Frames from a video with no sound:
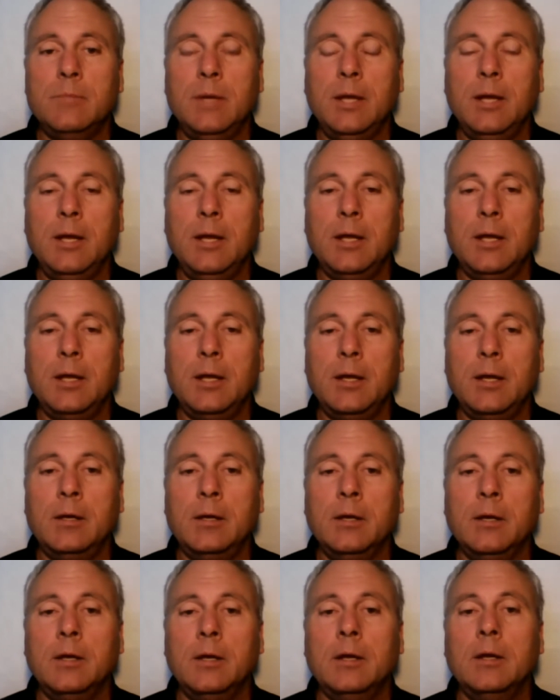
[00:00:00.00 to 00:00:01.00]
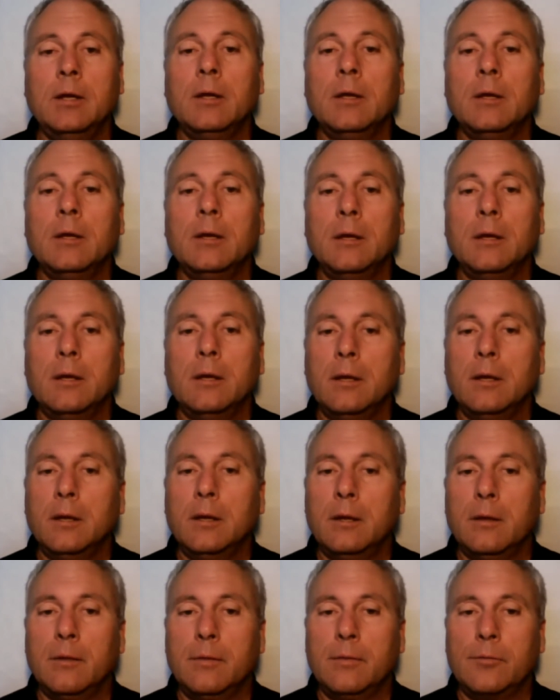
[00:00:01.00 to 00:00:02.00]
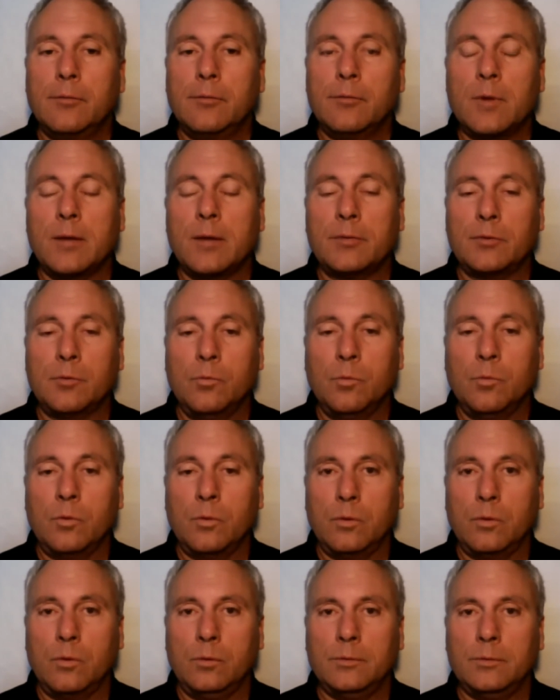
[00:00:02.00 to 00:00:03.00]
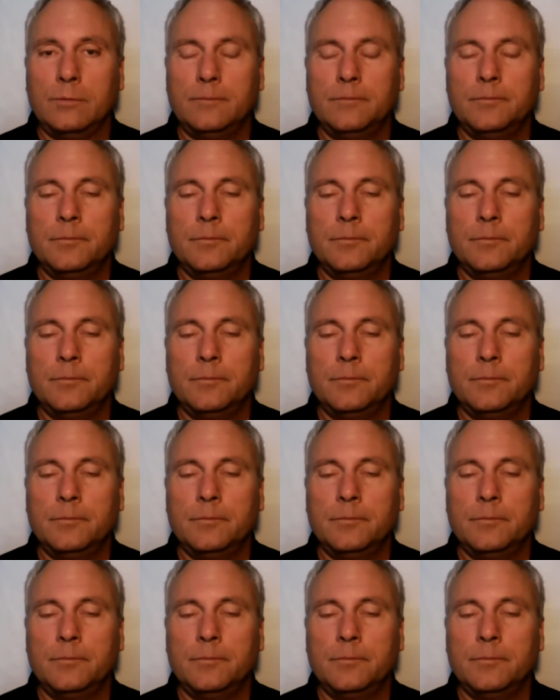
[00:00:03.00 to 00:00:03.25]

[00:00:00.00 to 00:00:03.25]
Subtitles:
media throughout the world.